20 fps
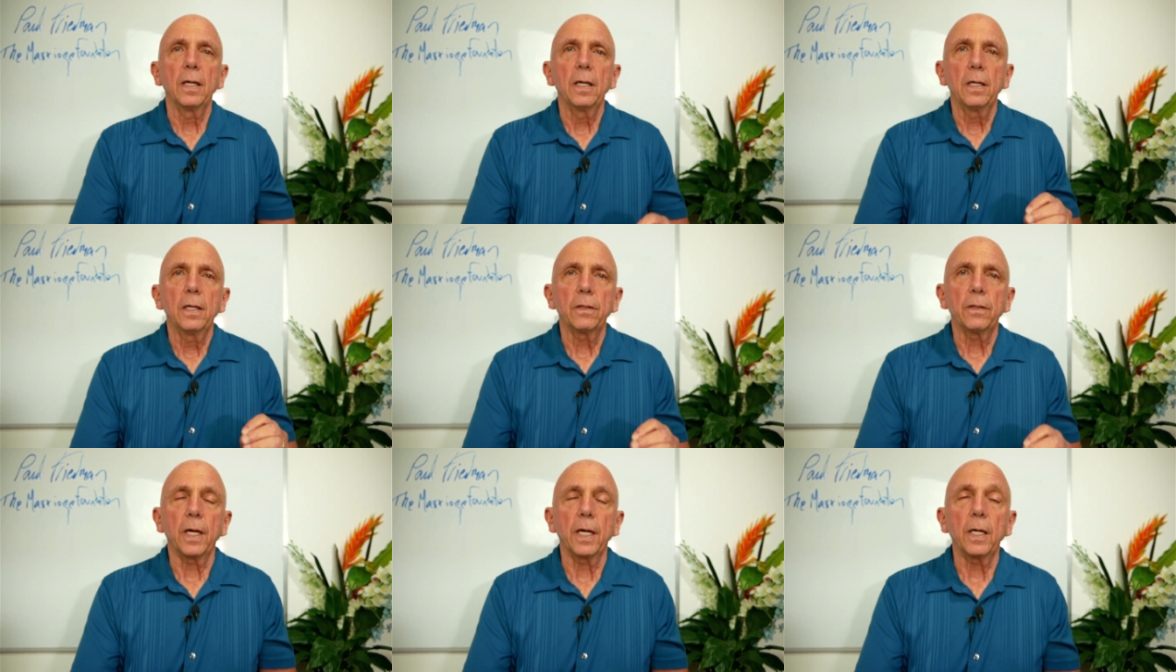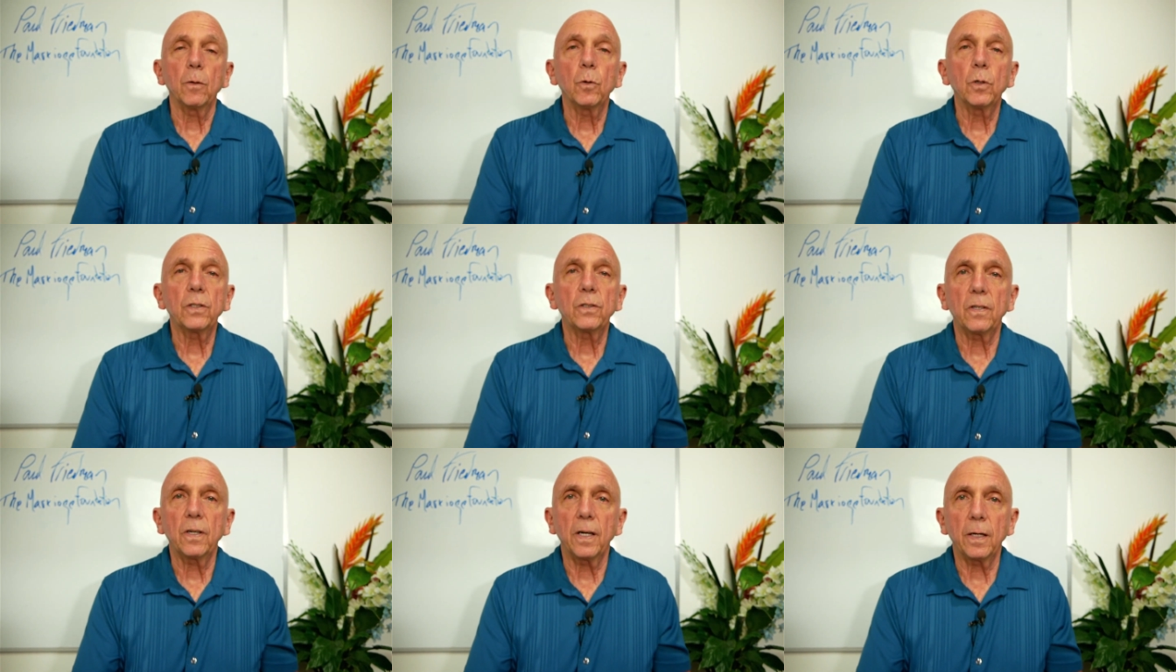they would
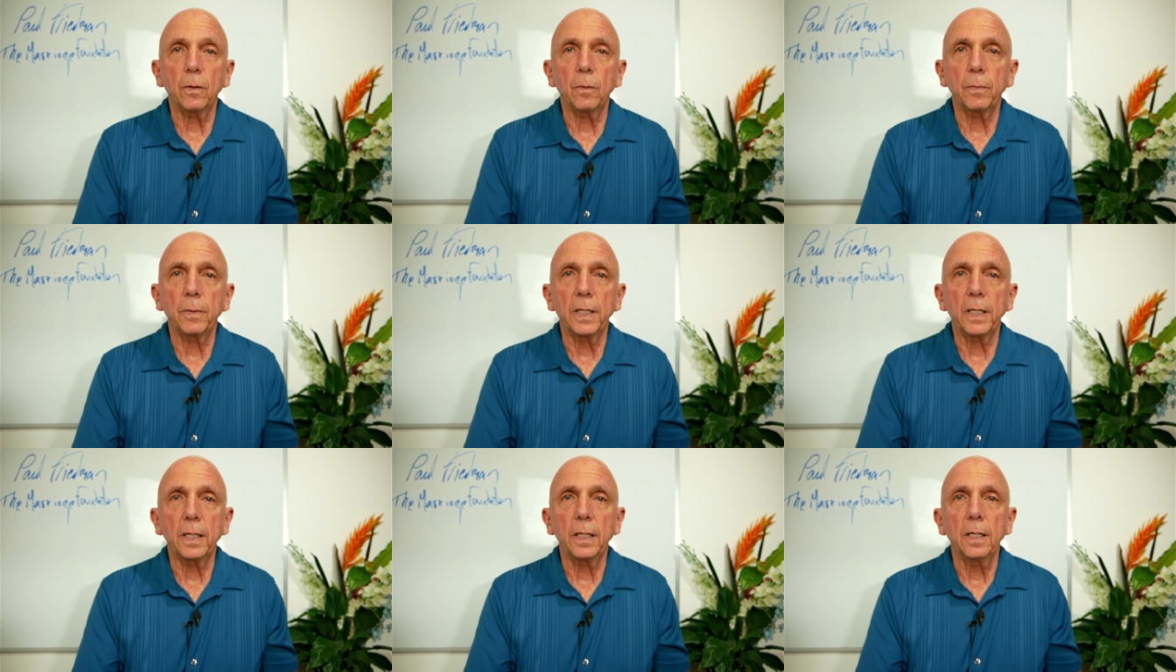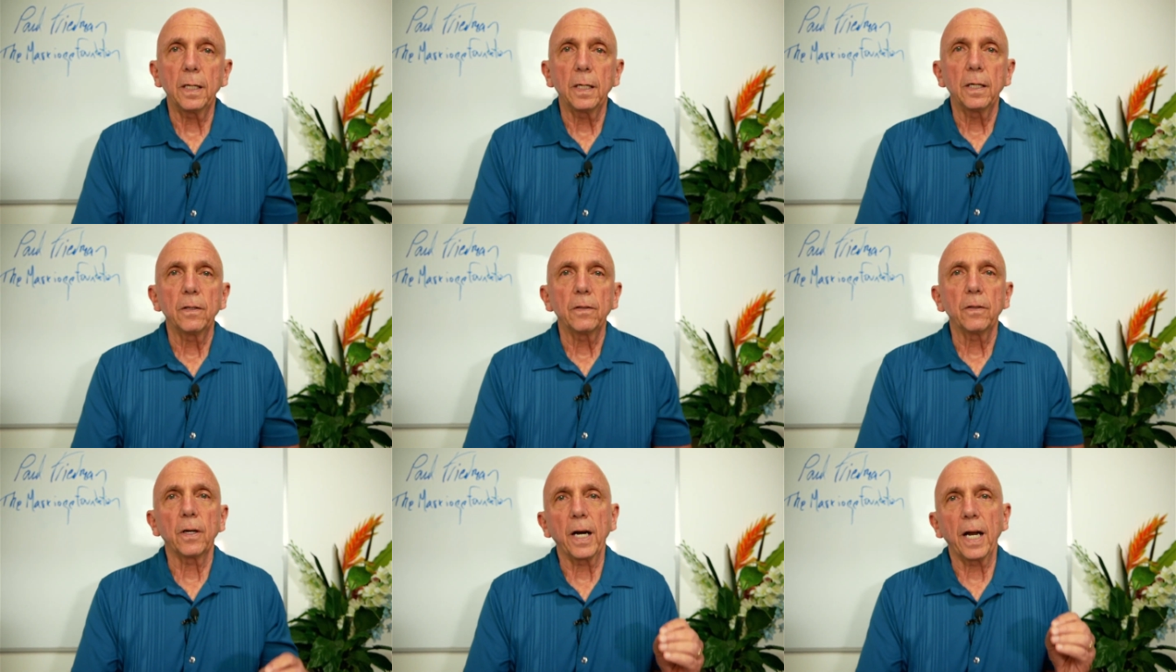tell me
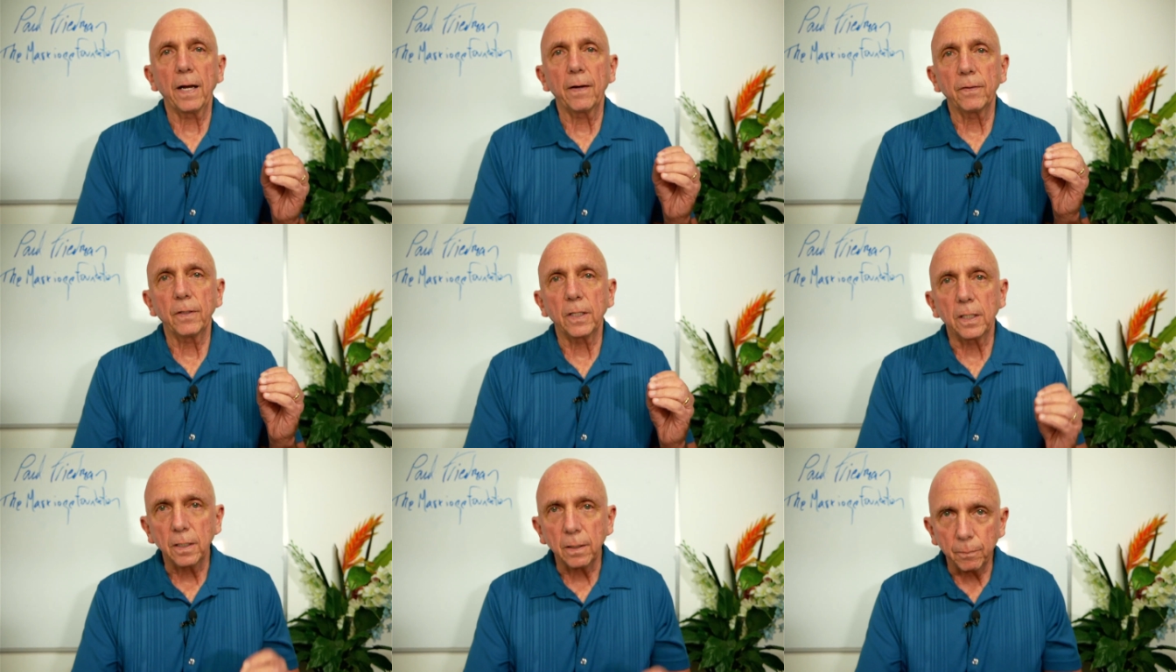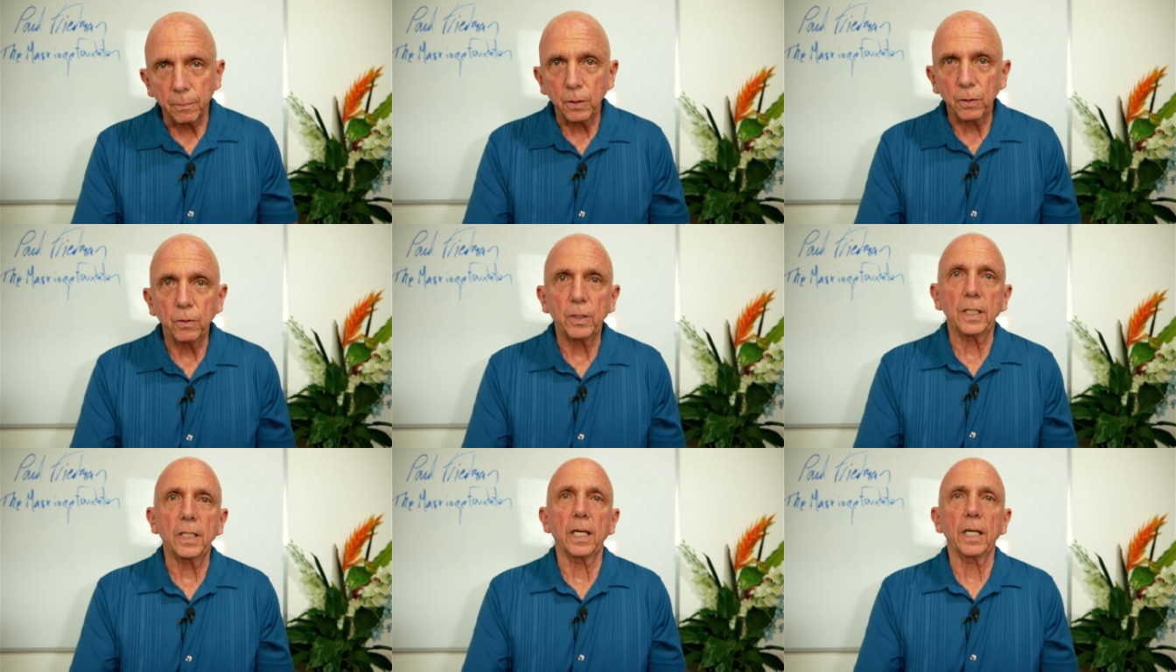they're having
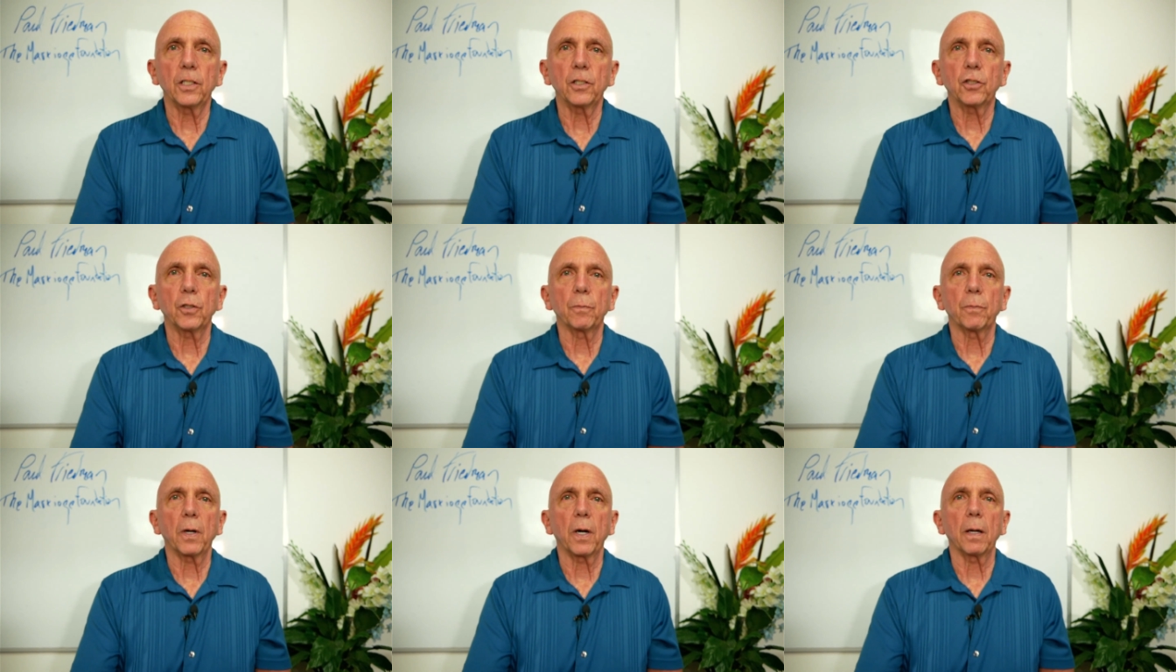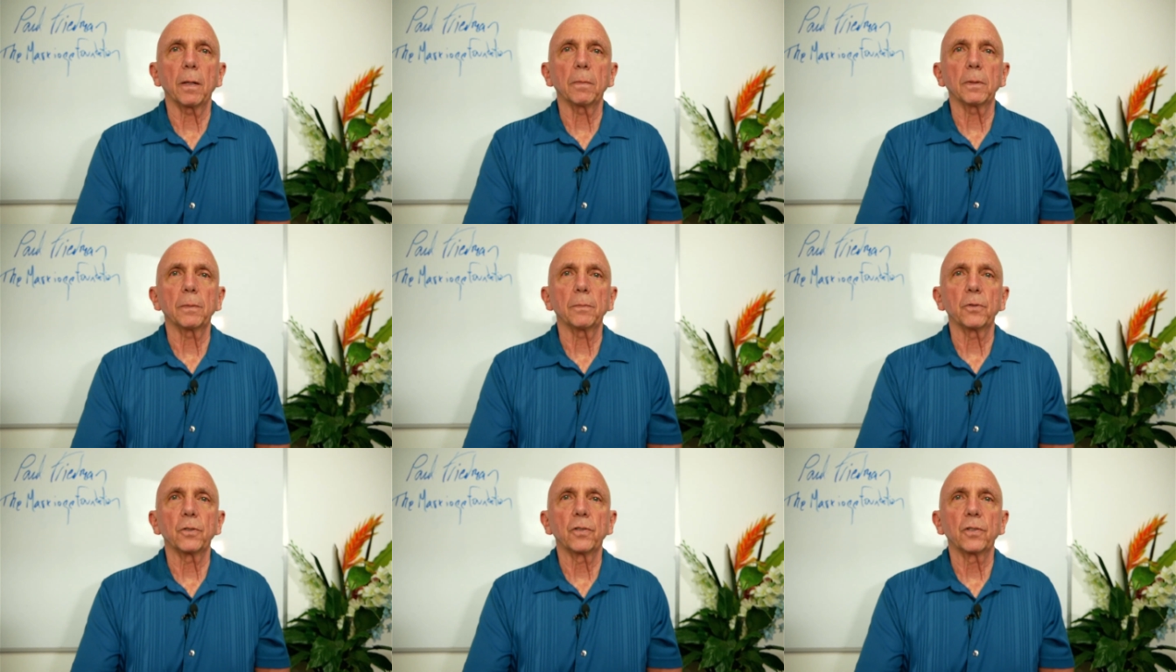communication
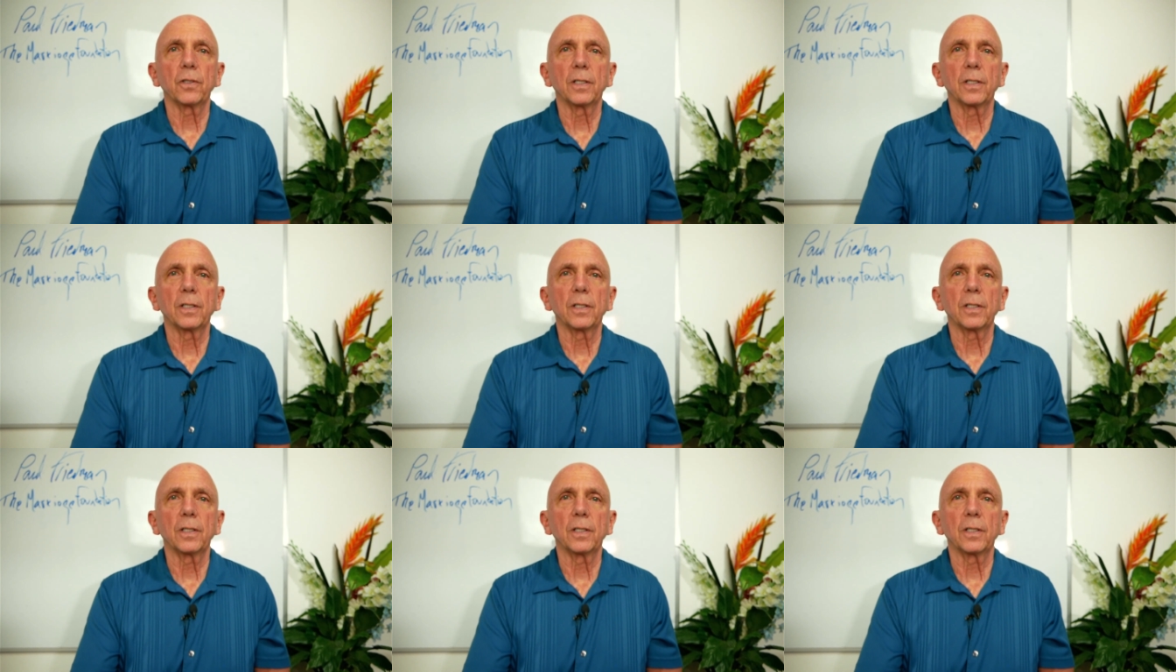problems.